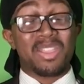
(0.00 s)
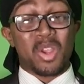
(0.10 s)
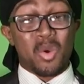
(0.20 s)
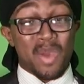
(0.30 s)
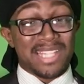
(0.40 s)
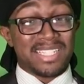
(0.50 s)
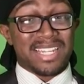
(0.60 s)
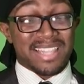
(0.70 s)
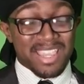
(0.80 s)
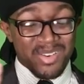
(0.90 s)
And the
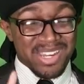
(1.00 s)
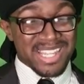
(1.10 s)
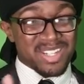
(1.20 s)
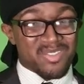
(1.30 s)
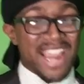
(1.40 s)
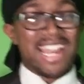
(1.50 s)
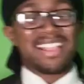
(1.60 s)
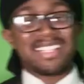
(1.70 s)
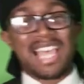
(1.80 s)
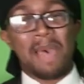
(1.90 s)
question that you need to write
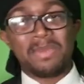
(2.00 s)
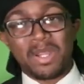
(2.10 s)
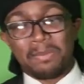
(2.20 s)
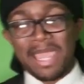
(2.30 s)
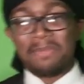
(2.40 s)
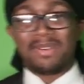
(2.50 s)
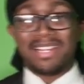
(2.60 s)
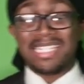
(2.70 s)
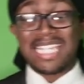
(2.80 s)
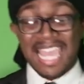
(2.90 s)
at the top of your
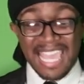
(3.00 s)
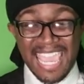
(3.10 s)
paper is,